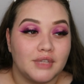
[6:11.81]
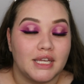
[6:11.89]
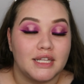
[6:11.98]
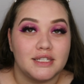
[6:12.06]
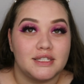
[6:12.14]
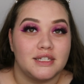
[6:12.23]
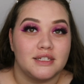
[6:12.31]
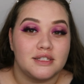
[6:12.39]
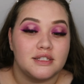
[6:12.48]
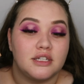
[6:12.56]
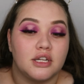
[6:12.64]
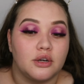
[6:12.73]
And
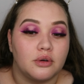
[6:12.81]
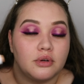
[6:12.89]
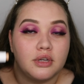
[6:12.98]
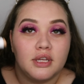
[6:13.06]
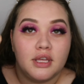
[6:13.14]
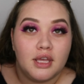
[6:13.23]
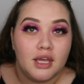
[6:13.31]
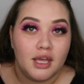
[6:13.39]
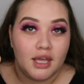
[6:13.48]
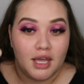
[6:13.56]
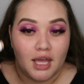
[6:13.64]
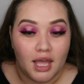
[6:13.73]
since, you know,
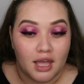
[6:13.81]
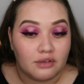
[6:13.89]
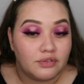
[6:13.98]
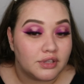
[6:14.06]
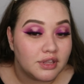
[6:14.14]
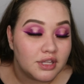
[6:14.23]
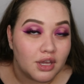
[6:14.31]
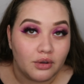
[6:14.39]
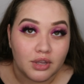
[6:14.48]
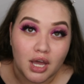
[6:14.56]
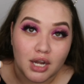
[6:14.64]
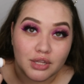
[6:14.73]
everything
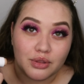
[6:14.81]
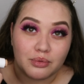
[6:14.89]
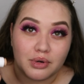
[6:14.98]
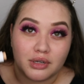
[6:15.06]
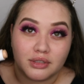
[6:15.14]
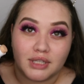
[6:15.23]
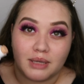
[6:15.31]
going on in the world,